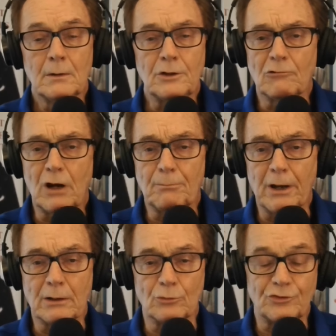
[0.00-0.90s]
The line
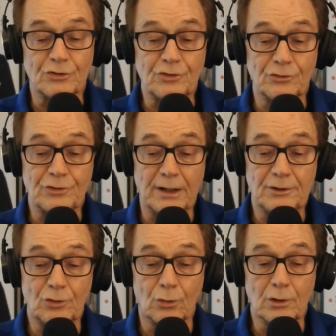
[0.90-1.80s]
panel was just inside
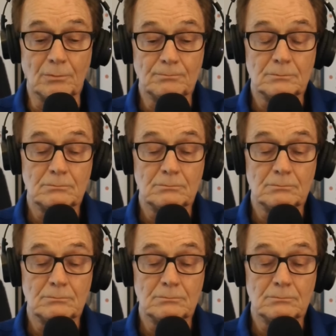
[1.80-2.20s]
the door.